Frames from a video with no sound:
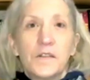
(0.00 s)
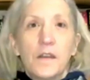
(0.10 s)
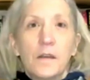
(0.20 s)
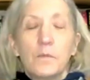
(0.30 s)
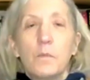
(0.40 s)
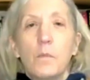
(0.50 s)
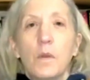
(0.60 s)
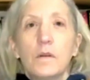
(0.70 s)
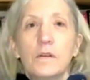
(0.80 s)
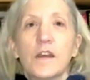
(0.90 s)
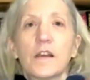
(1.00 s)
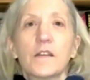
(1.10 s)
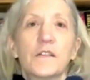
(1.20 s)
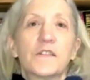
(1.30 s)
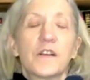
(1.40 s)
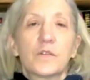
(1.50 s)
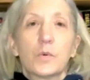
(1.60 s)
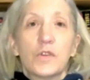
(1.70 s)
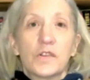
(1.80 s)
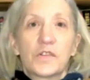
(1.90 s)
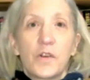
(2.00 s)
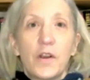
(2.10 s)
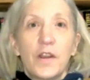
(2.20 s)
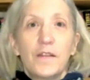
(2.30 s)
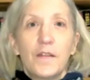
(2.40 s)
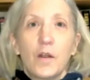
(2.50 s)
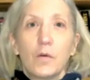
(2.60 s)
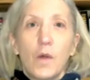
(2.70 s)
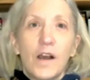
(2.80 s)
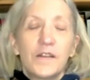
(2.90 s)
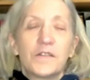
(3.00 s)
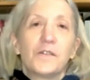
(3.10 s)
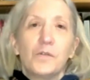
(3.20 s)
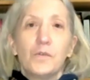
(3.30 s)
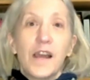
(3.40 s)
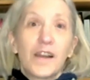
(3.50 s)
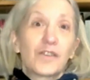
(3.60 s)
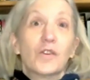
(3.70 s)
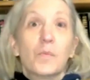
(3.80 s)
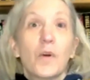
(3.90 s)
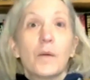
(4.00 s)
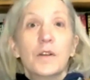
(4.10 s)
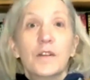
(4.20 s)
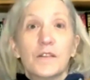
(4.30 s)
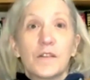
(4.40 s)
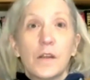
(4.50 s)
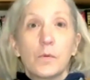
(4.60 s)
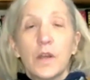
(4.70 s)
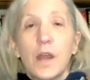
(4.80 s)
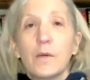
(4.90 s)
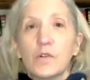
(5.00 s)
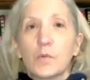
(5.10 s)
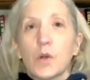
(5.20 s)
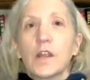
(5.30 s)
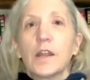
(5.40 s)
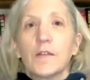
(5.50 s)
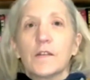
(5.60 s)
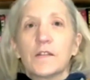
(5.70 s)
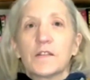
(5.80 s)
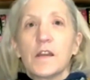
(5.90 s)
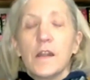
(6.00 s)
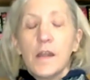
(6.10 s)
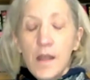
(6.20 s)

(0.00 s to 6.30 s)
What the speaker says: the Doug and the Slugs were just starting their rise to national prominence when I was working at the Sun.